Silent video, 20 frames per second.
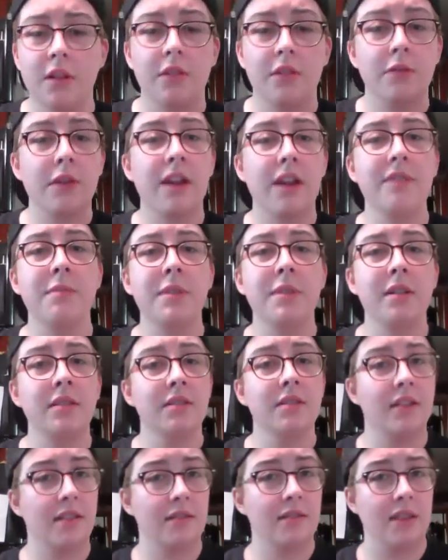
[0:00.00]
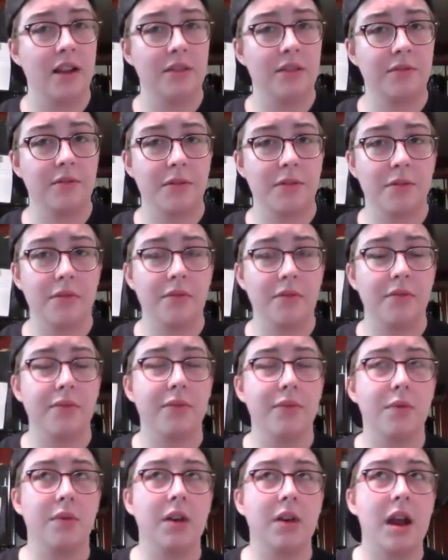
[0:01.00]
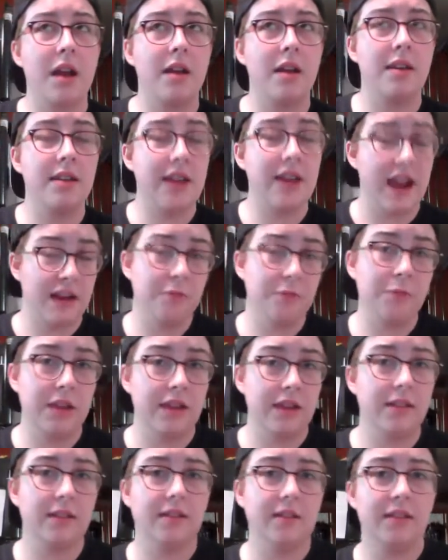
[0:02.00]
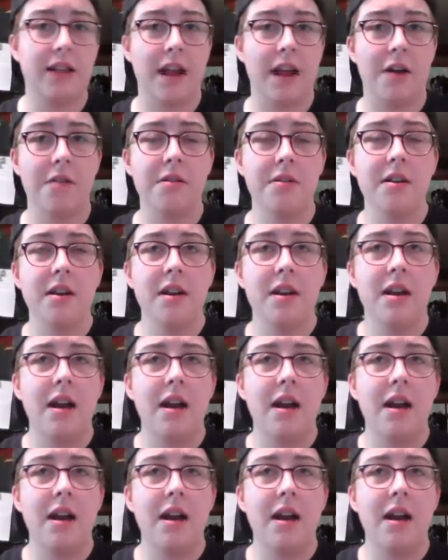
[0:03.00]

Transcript: So I've been on testosterone for 9 weeks now.